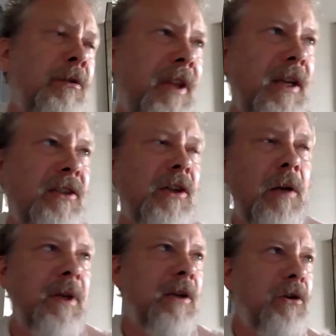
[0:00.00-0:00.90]
don't think it's
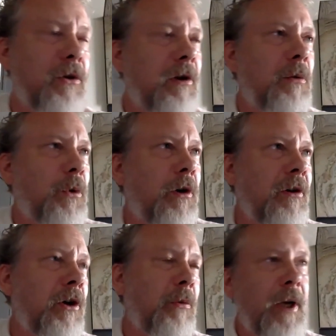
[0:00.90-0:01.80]
going to be a nuclear war.
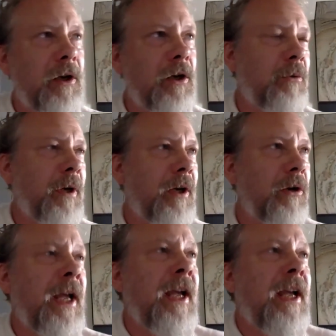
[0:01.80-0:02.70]
No way, no way,
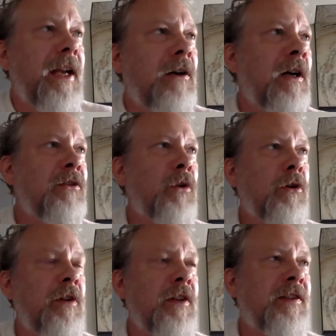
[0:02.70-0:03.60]
no way. Now, I
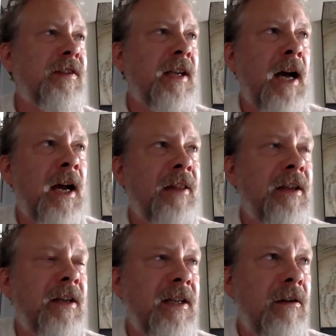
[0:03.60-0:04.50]
talked to this guy
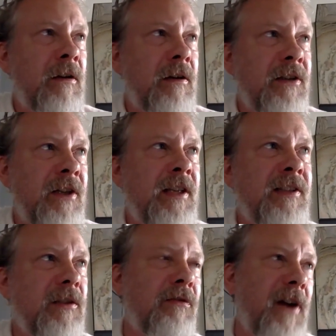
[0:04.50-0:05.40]
that
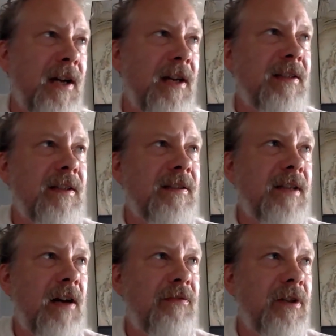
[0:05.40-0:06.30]
he's into finance and
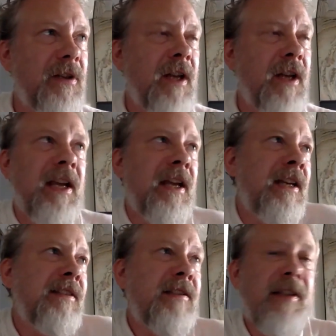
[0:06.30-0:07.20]
stuff. And
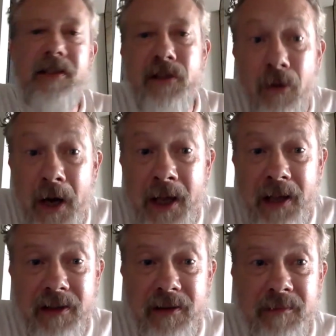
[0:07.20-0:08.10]
he says, this is
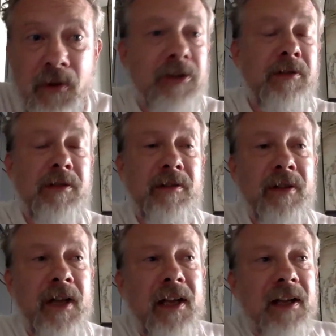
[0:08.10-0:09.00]
great because
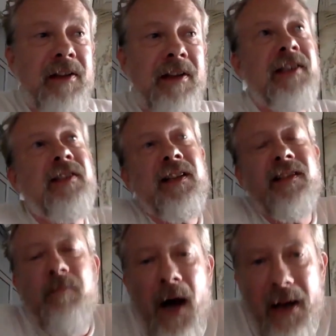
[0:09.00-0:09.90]

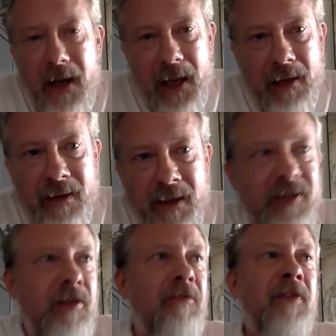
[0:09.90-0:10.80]
it's money.
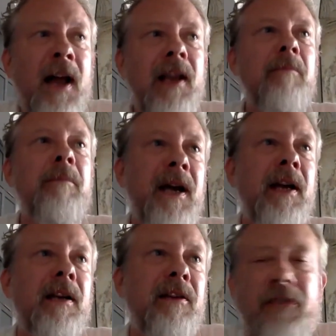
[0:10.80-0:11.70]
It's the
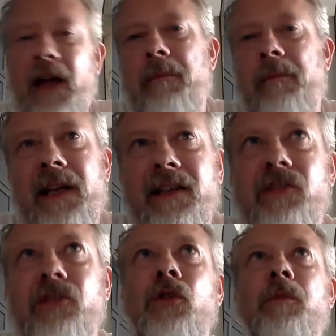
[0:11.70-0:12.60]
Wallenberg family.
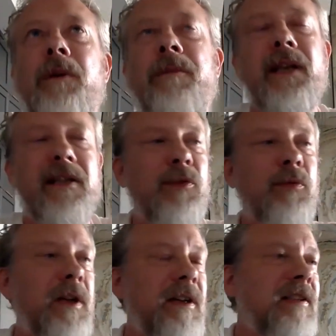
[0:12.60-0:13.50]
It's super big in
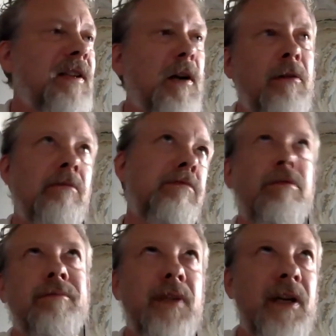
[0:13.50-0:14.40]
Sweden. It's our,
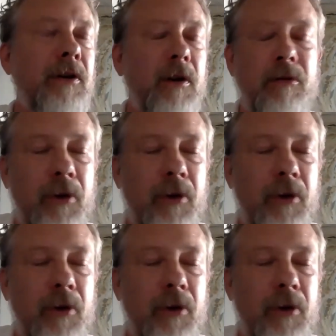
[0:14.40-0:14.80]
I don't know,